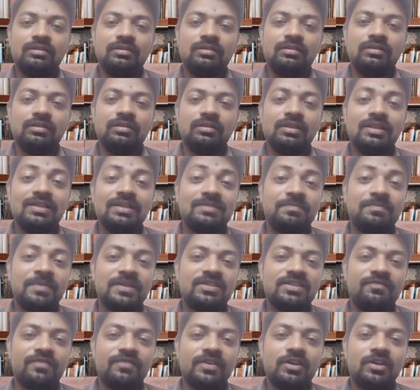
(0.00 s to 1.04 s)
These
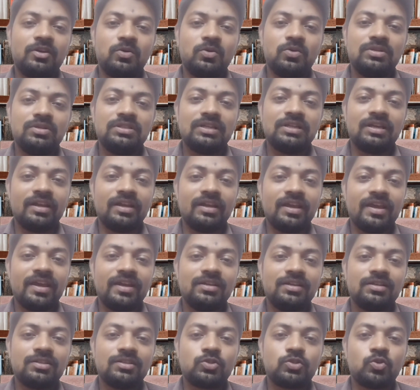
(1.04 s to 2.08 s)
specific rules
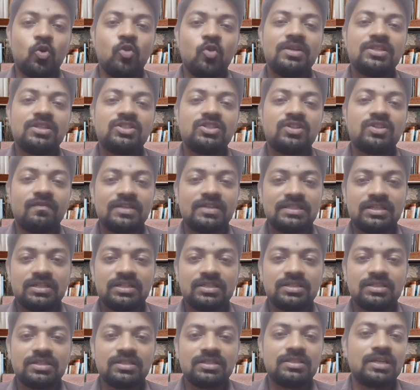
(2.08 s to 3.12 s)
create so much of
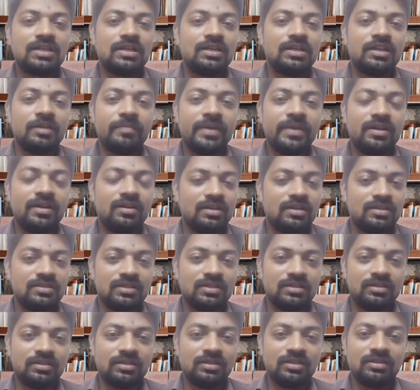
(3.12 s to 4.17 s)
discussions and debate
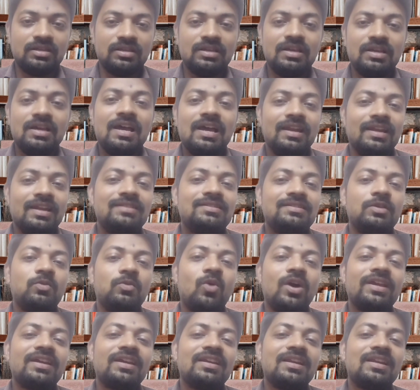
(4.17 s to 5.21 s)
recently. Let's see why
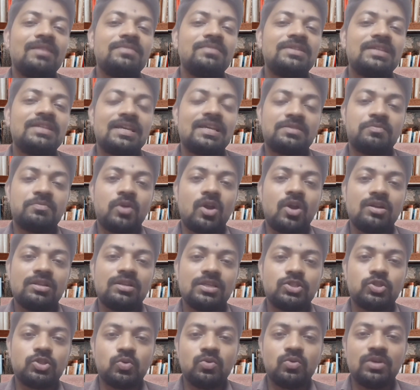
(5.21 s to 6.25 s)
NMC has brought
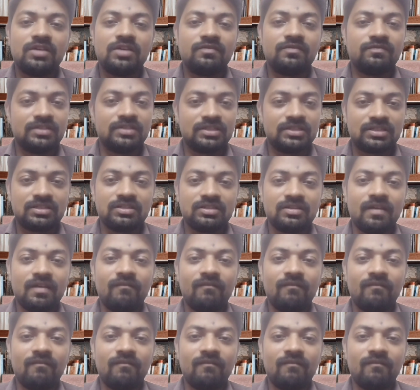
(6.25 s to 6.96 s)
this rule at first.